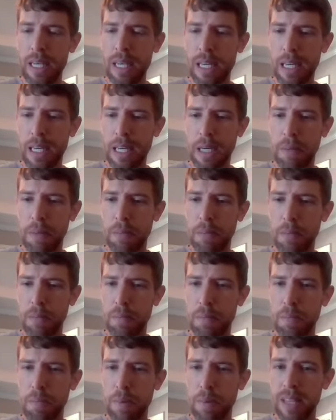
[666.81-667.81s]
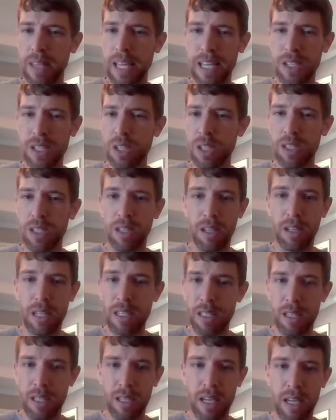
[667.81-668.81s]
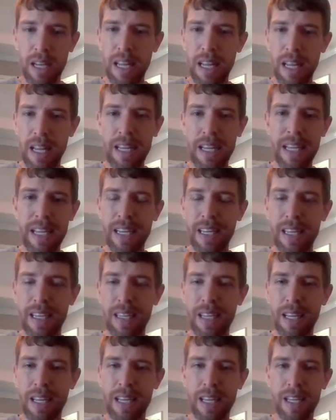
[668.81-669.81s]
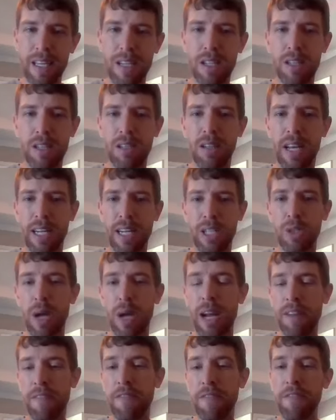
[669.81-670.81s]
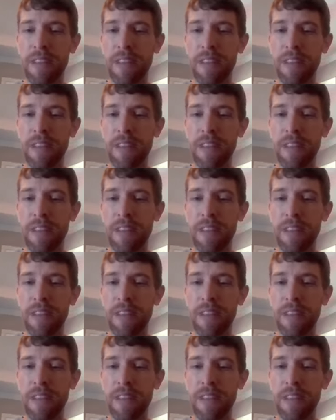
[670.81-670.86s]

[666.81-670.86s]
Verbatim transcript: um but they just listened and they didn't they didn't like try to